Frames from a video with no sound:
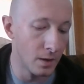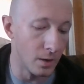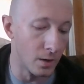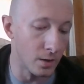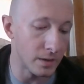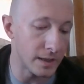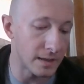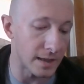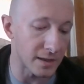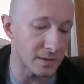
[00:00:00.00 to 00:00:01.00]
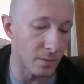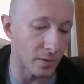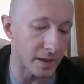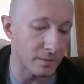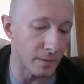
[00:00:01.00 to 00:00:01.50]
Early the next
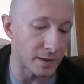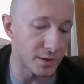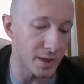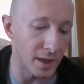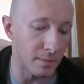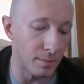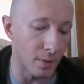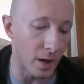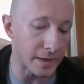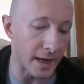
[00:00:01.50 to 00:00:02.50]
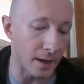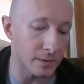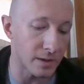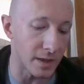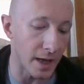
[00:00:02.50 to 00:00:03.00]
morning, when she brought
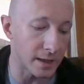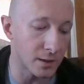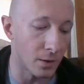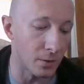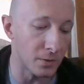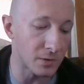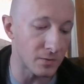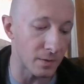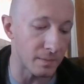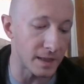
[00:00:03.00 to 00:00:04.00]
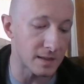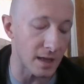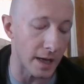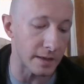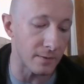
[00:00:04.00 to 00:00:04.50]
out the night coals from
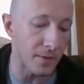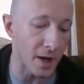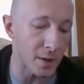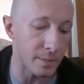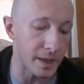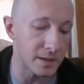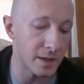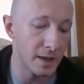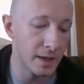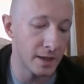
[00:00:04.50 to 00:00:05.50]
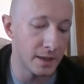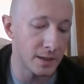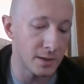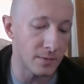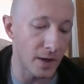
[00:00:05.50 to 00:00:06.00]
inside the fire pit,
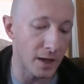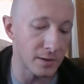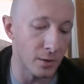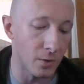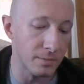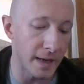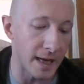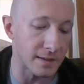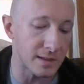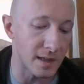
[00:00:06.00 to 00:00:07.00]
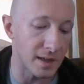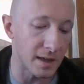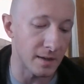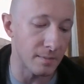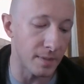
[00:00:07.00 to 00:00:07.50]
she found an old man
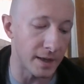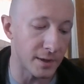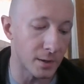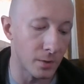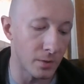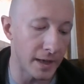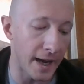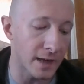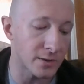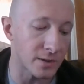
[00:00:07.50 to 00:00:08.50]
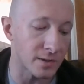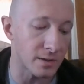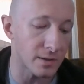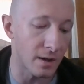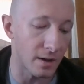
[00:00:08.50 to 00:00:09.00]
sitting by the cold
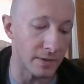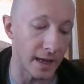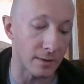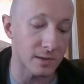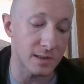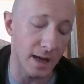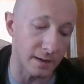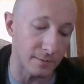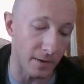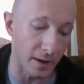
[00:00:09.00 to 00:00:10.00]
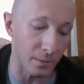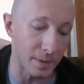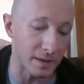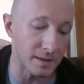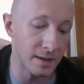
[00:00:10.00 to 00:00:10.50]
ashes of the outside fire pit.